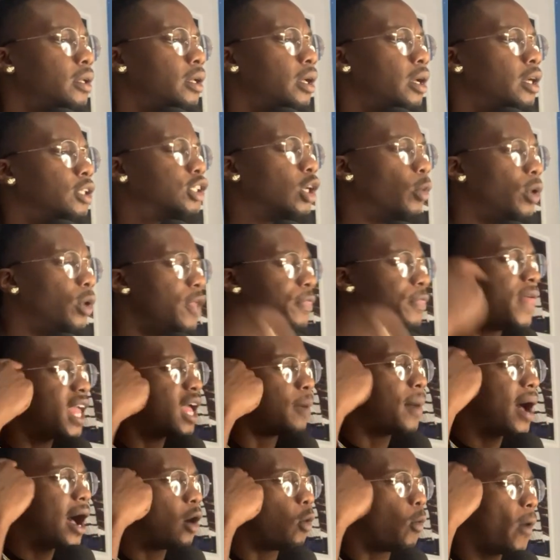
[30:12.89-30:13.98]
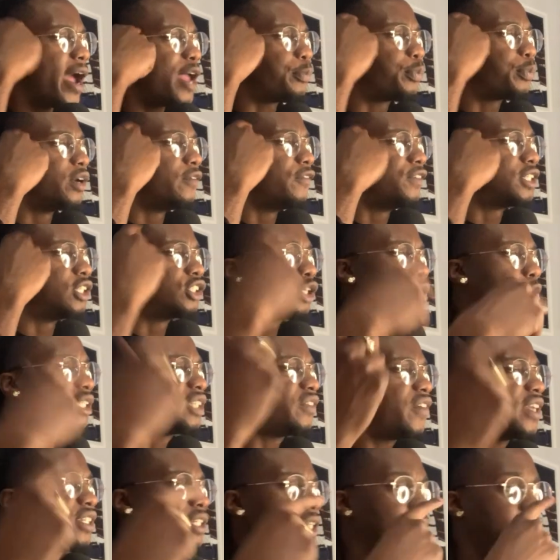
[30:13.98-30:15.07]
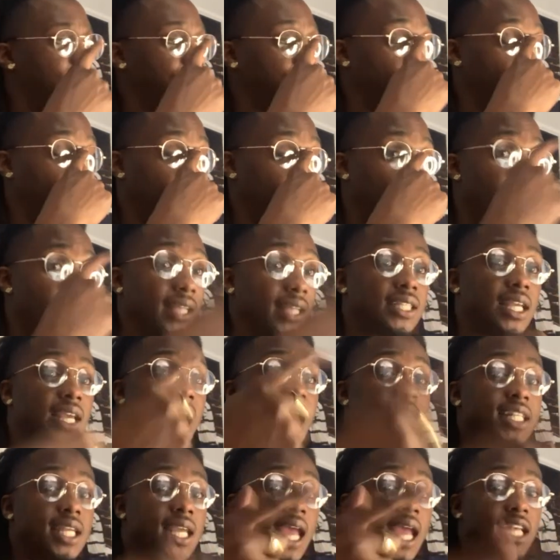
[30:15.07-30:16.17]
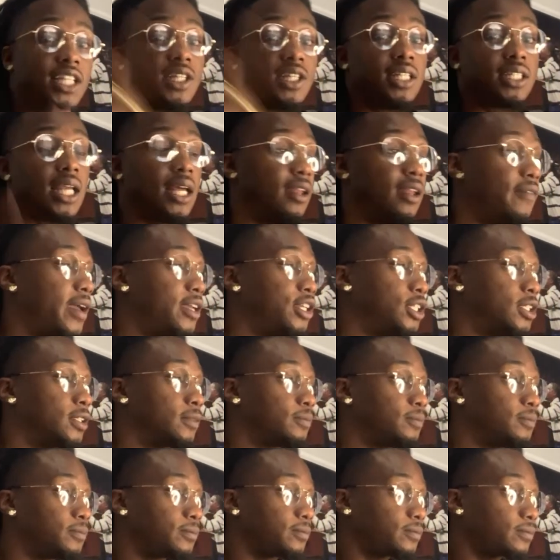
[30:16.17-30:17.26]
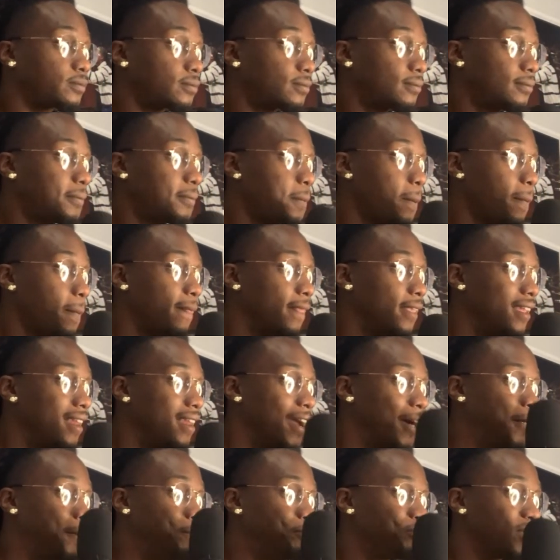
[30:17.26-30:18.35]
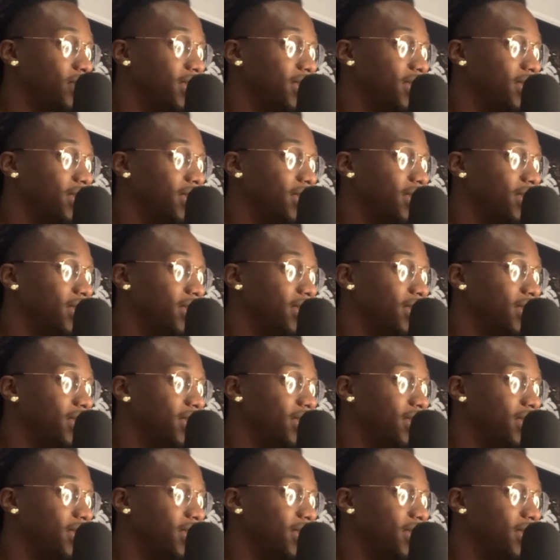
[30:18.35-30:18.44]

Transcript: So when you think about white privilege in terms of education, I say education is elevation, you know.